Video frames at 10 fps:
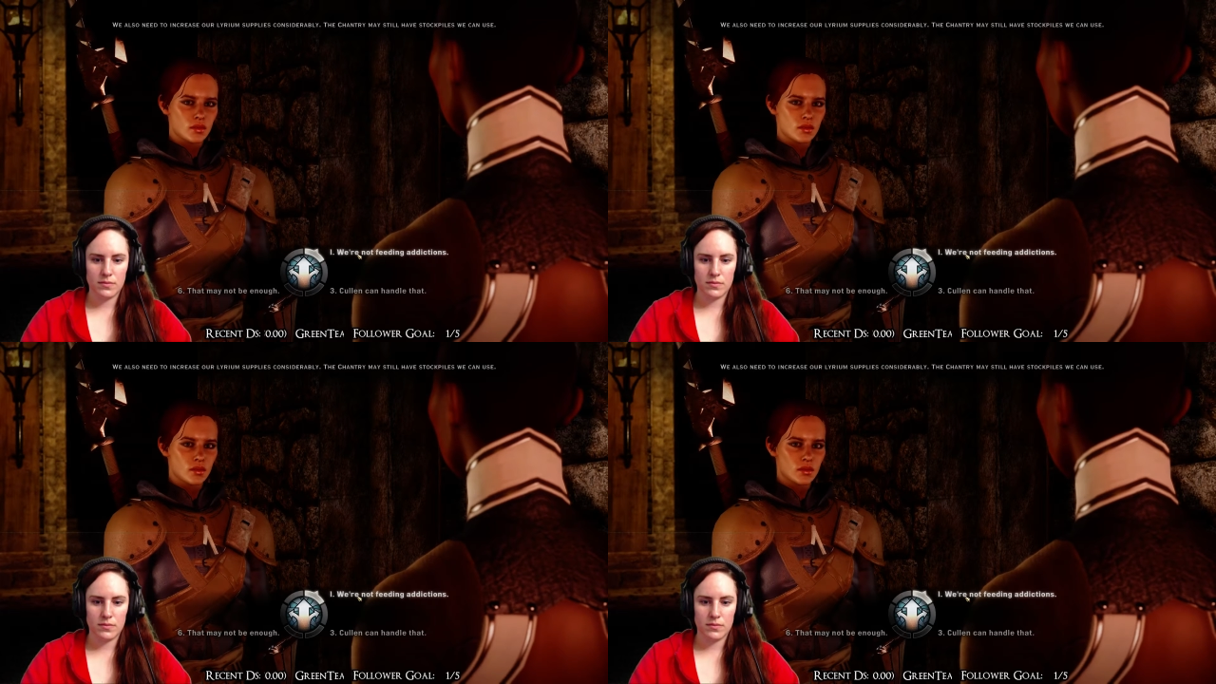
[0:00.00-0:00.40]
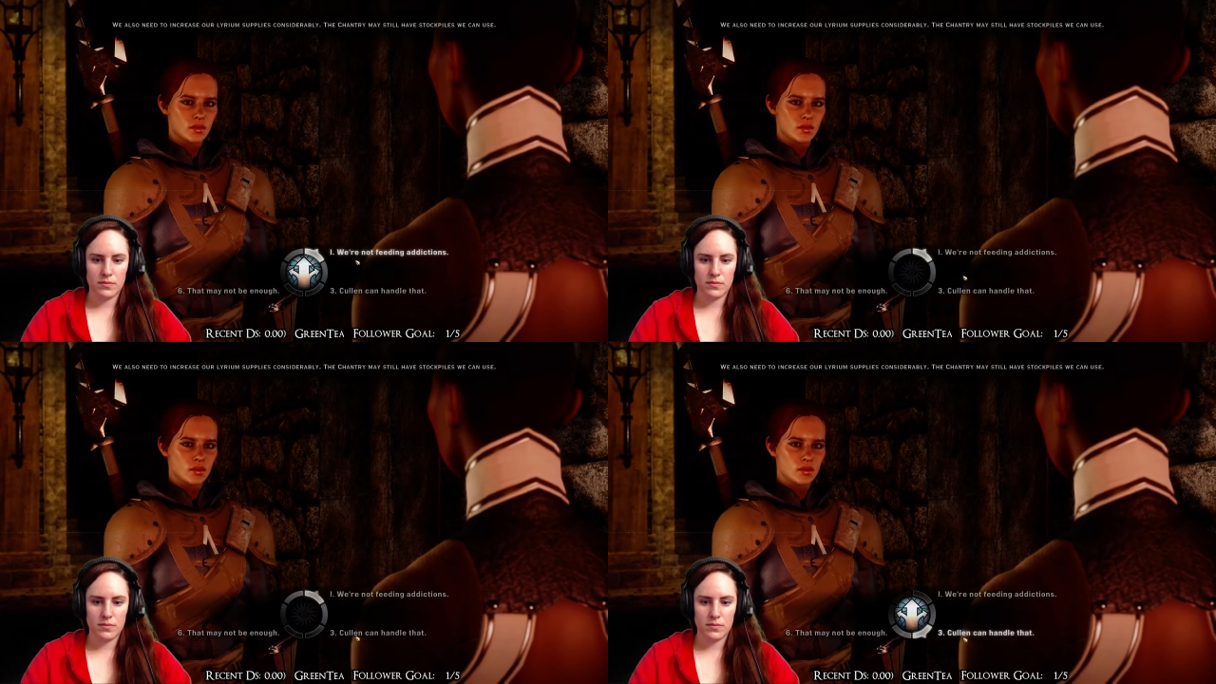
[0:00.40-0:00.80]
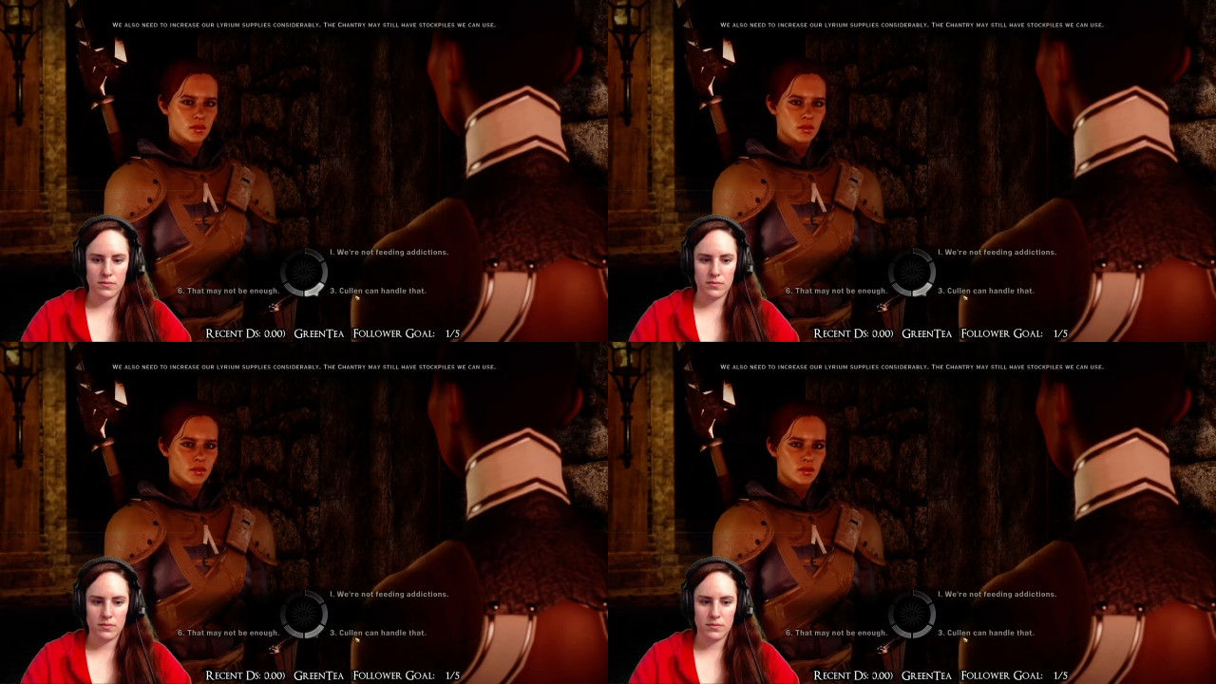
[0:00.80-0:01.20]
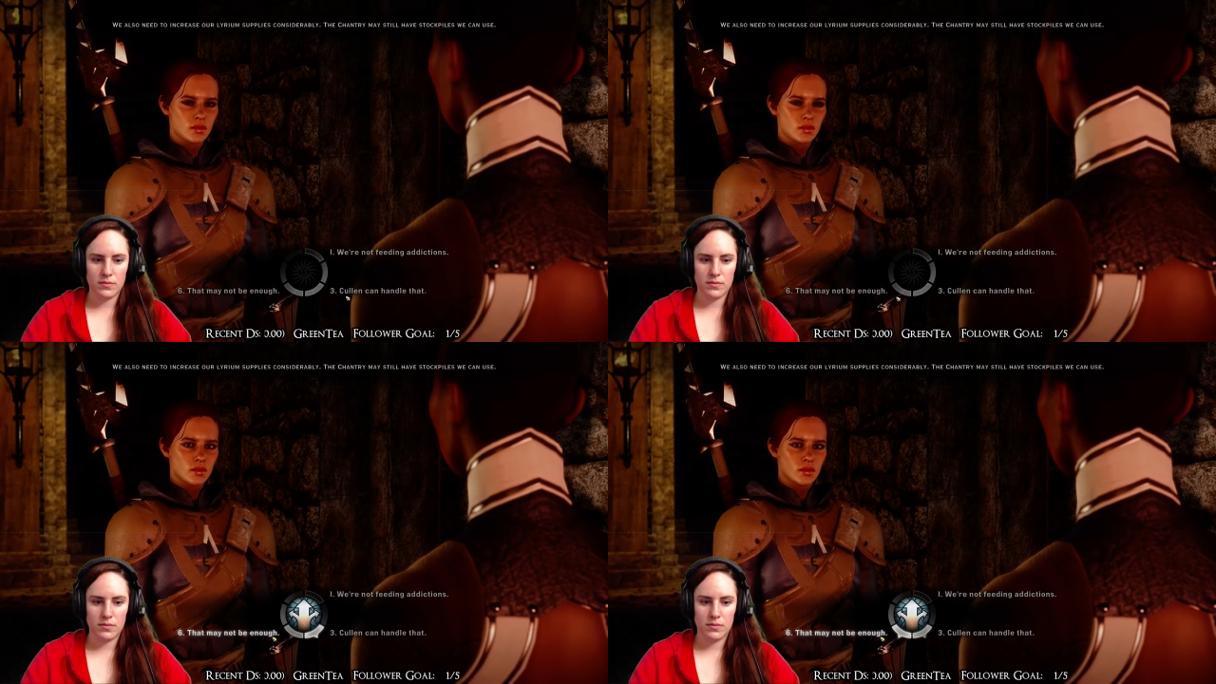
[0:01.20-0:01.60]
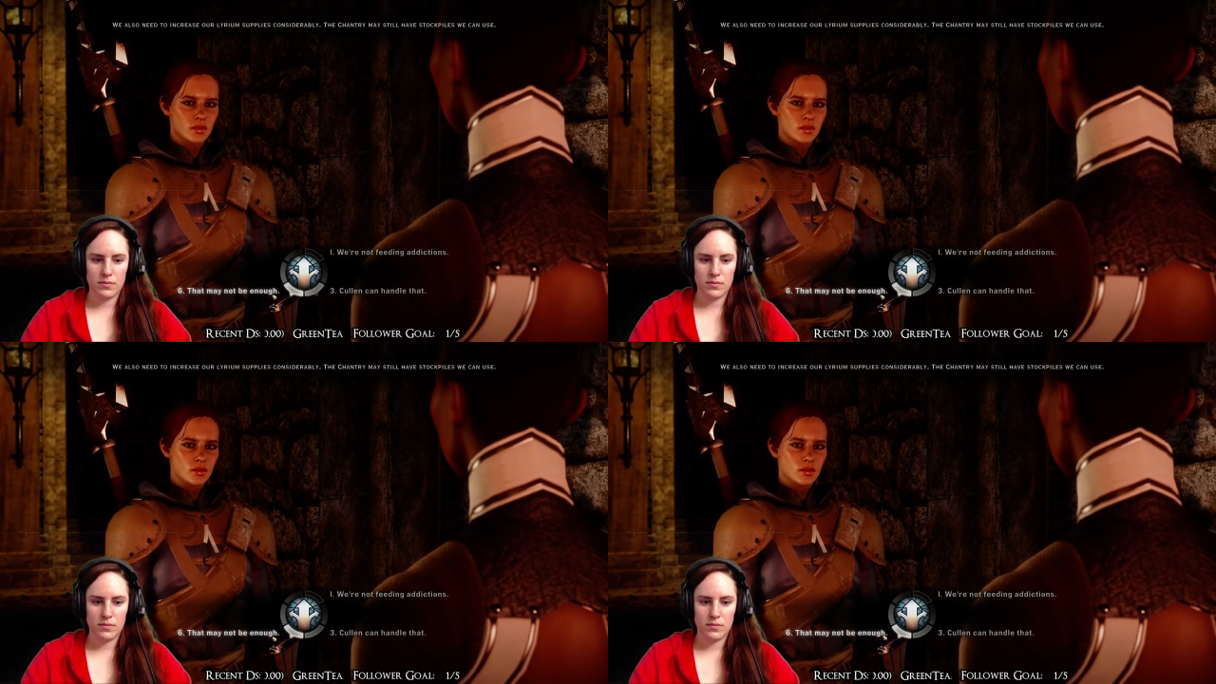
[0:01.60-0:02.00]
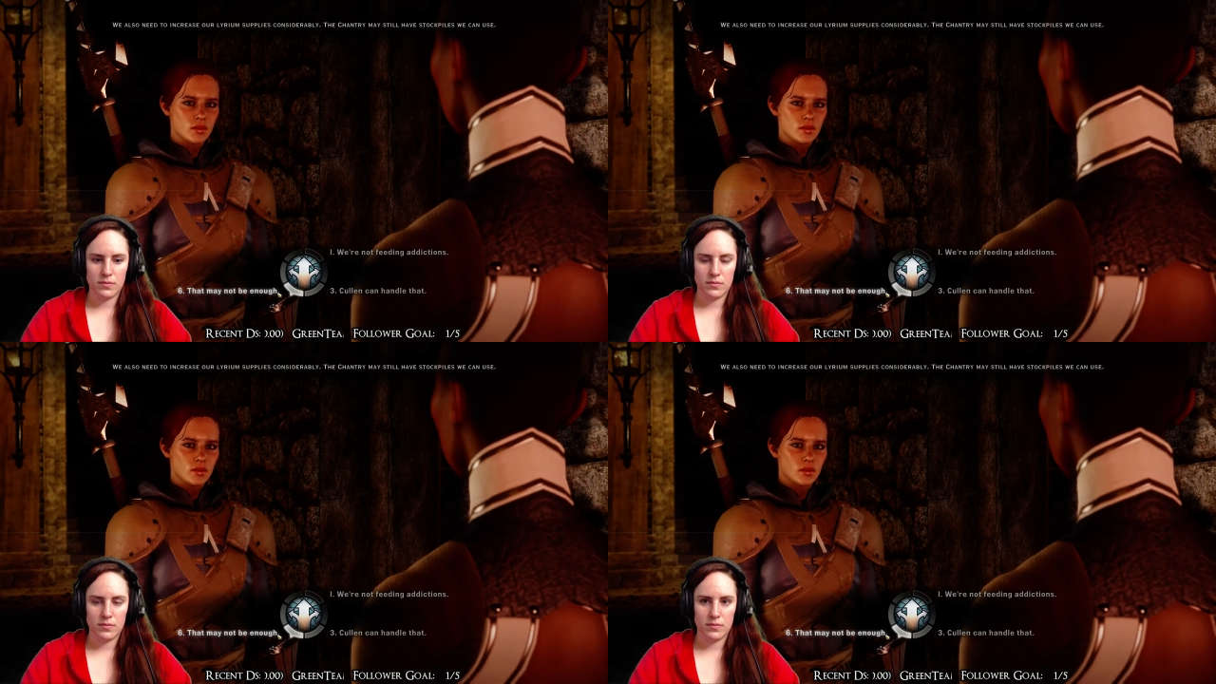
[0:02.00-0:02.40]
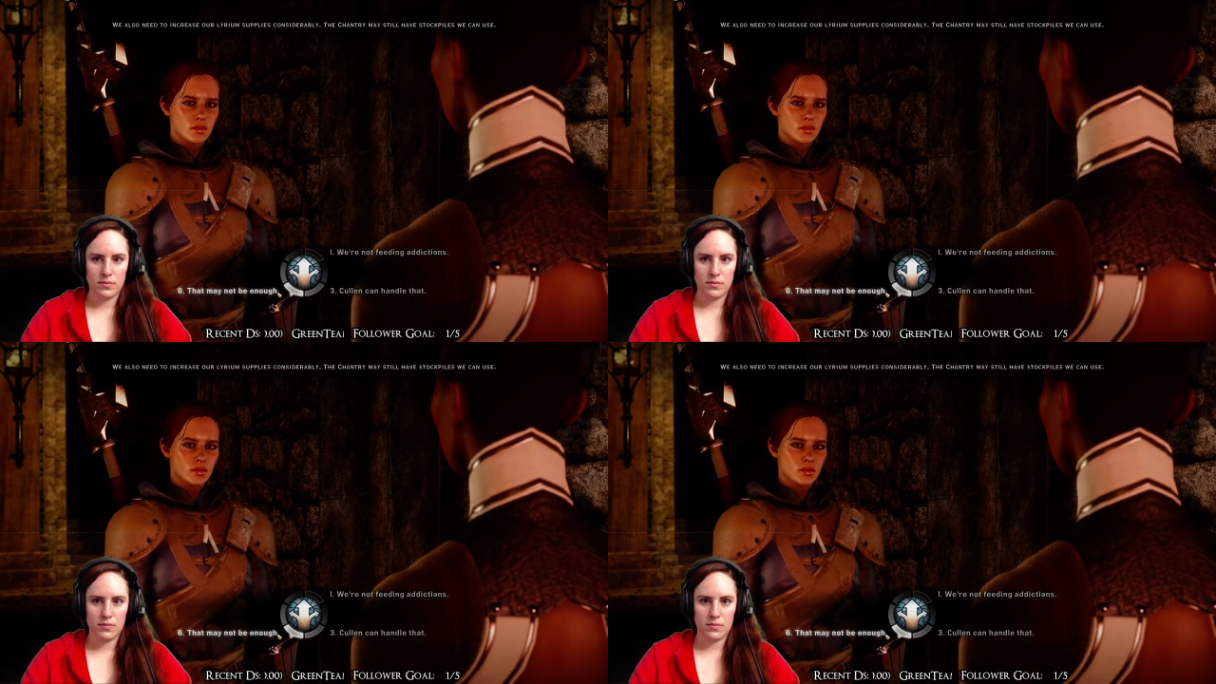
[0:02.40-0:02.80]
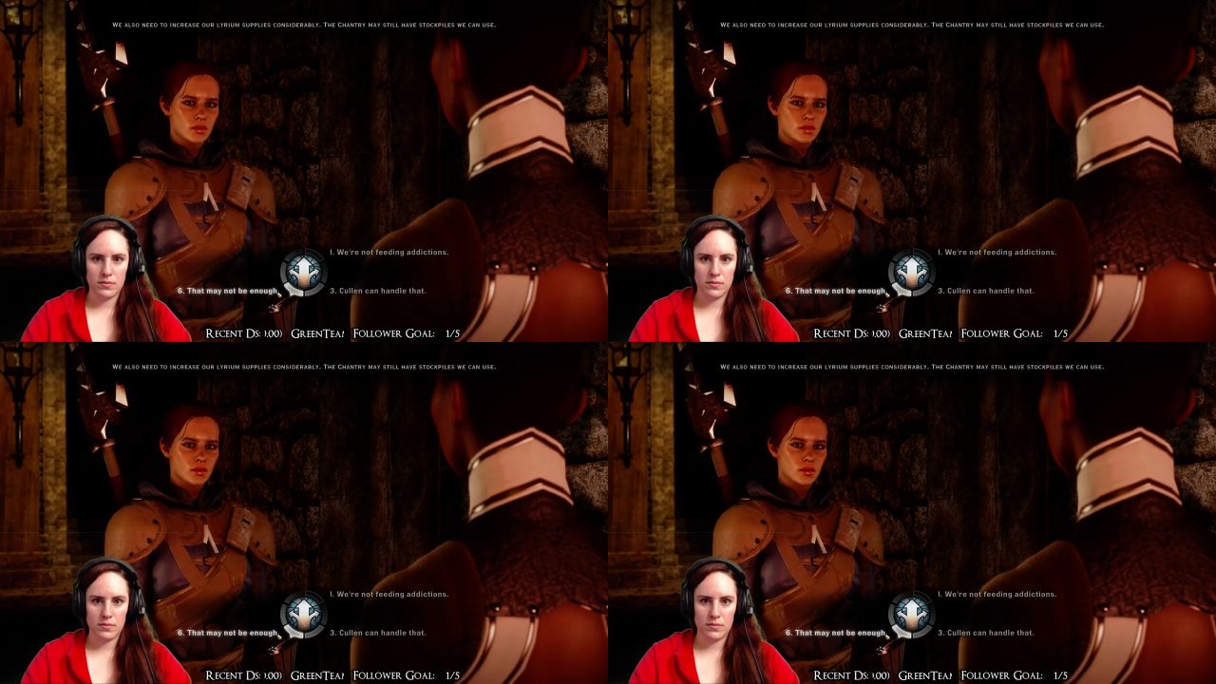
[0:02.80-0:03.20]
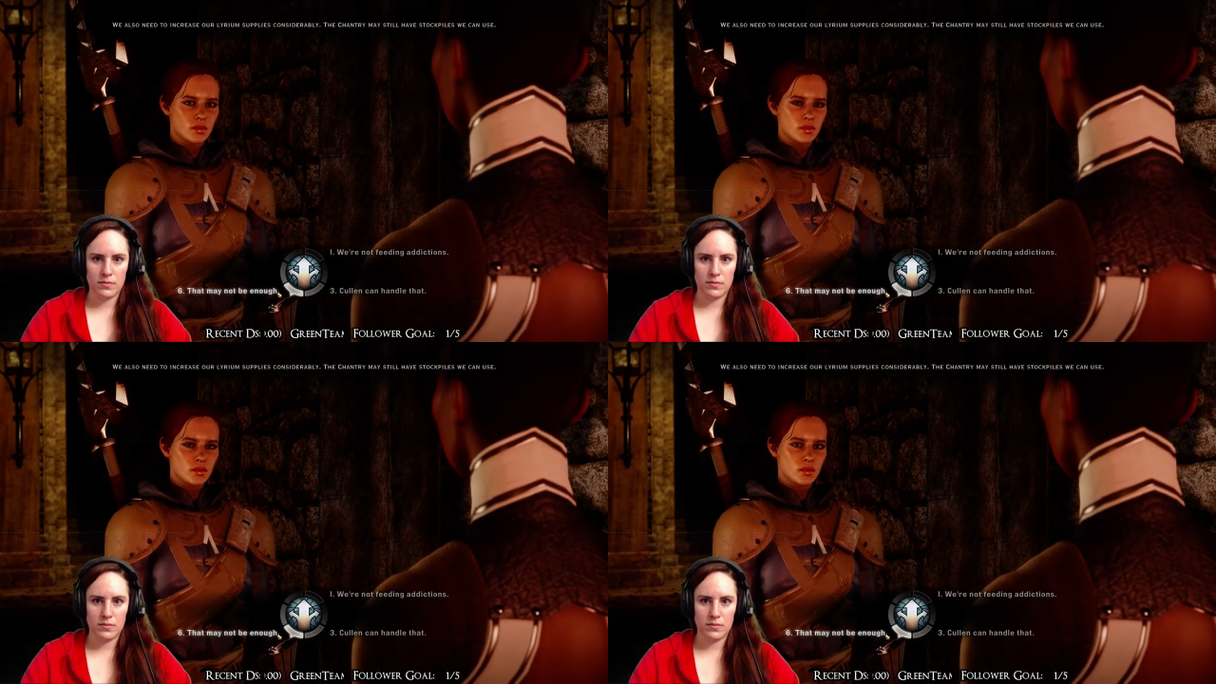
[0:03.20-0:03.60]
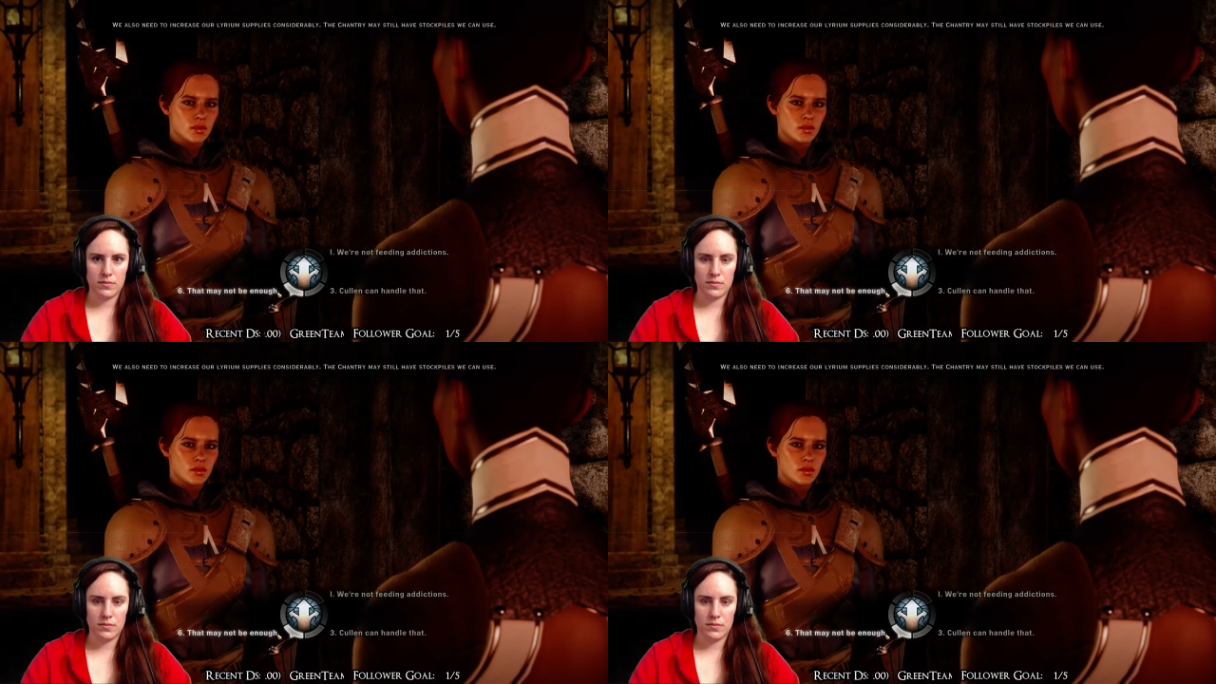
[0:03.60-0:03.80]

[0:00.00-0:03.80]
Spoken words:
Nothing is said.